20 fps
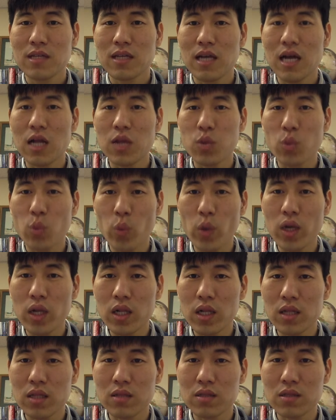God
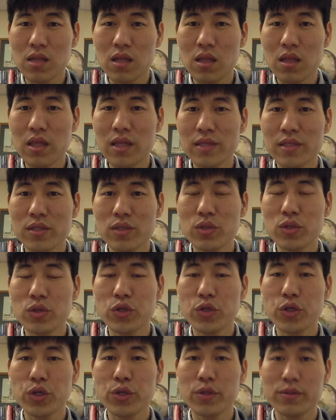will listen to
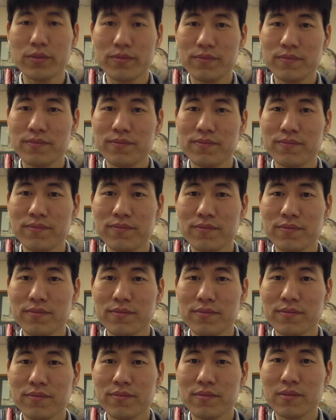you.
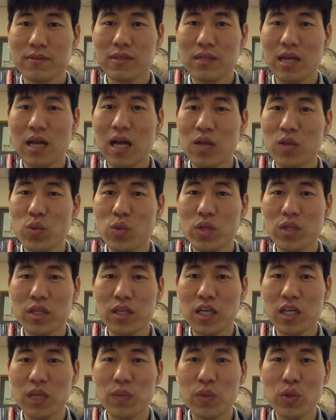God will
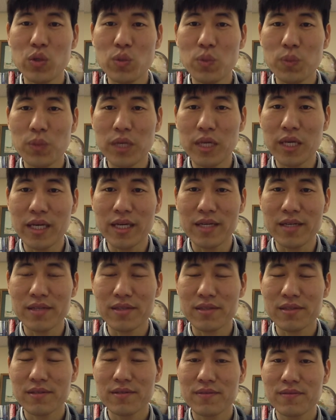give you
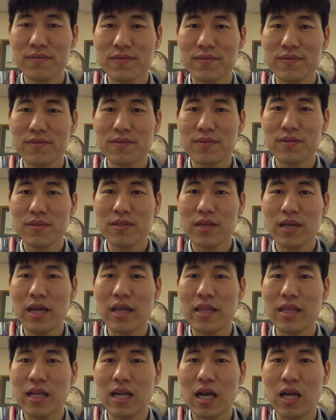peace.
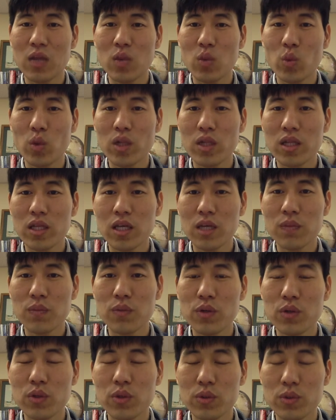And God will give
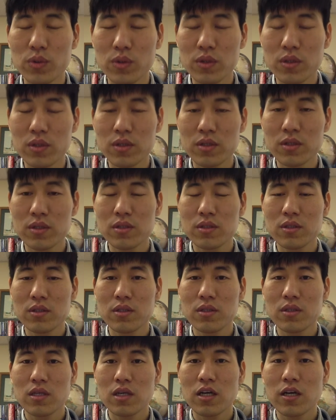you
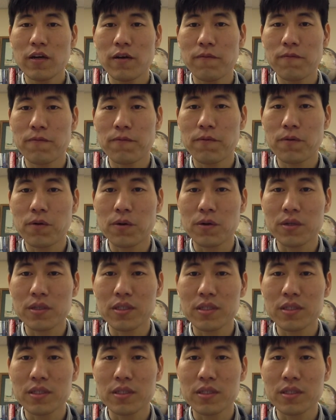comfort.